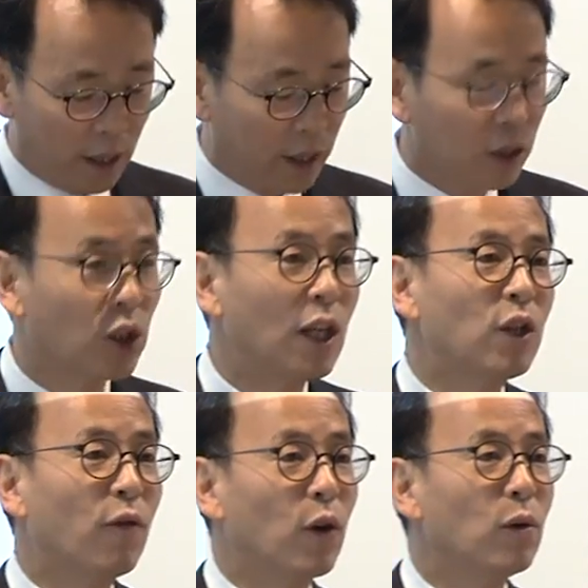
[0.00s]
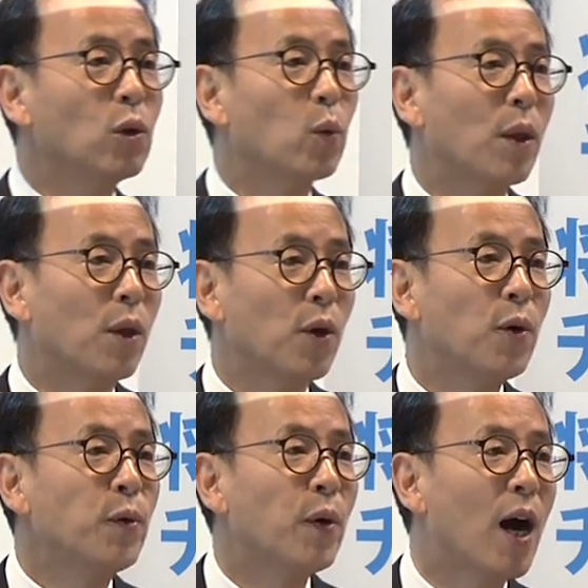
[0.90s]
exchange views with
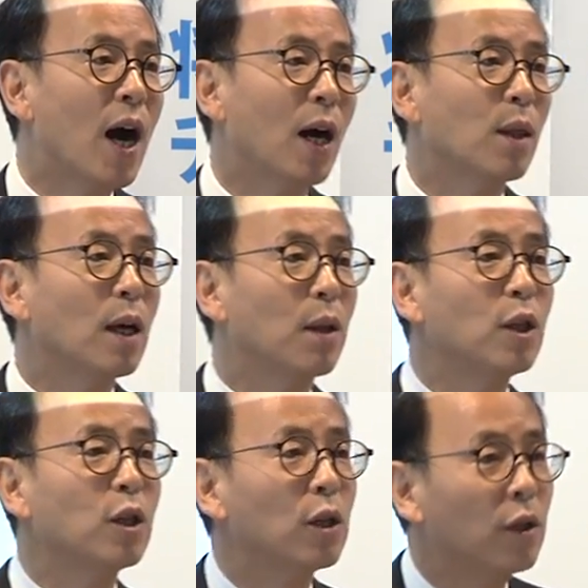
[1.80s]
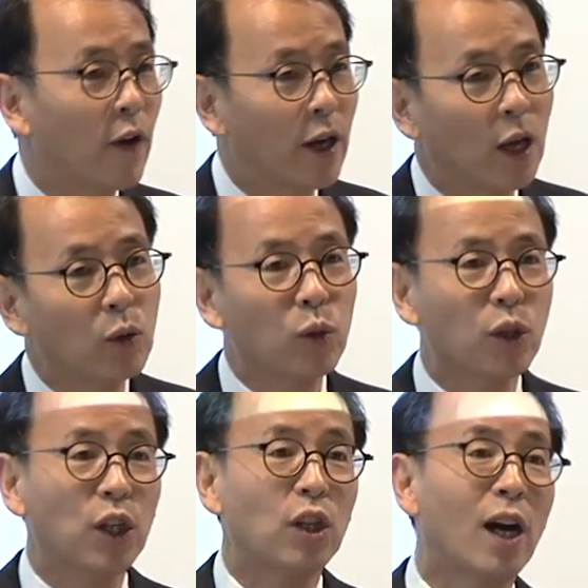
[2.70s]
you. I think this is a very
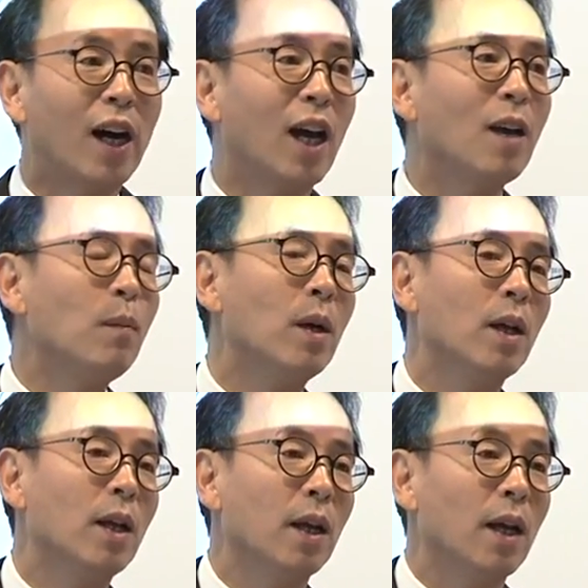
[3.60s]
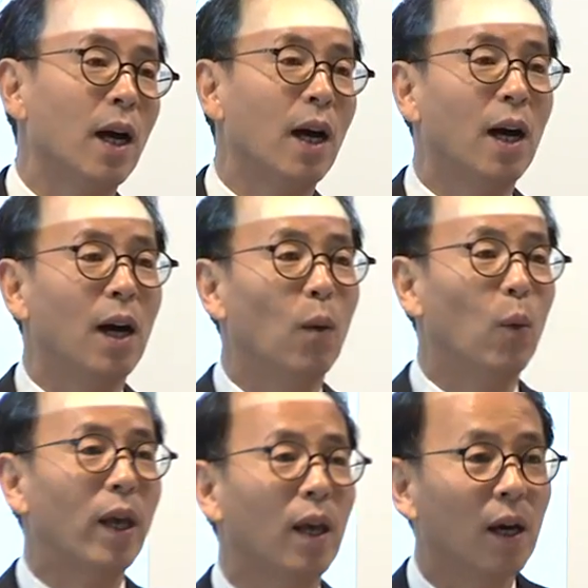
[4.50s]
interesting time.
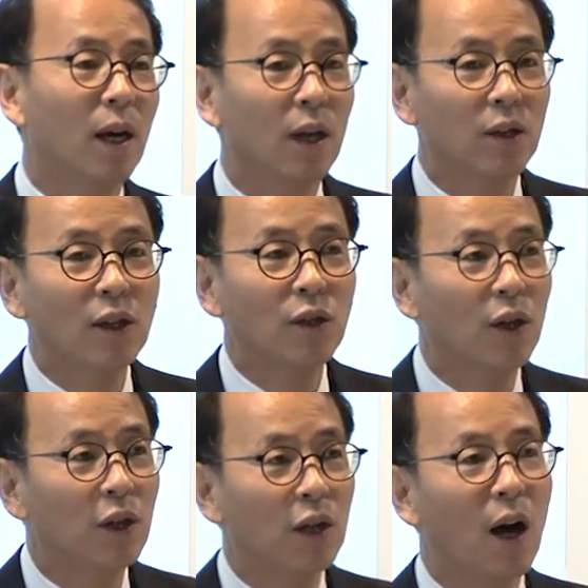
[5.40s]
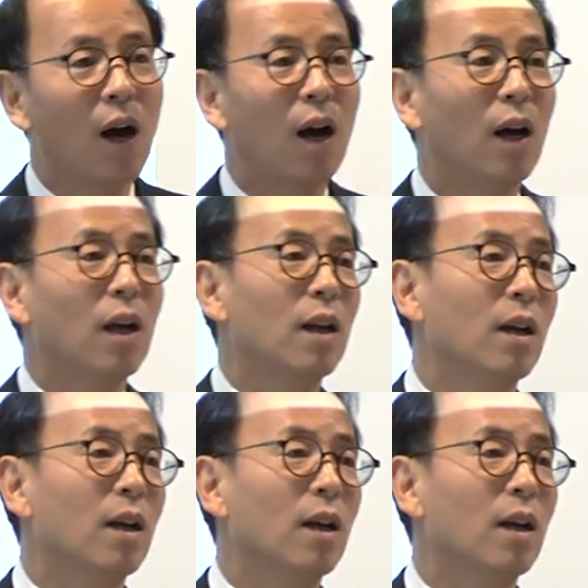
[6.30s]
We just heard, the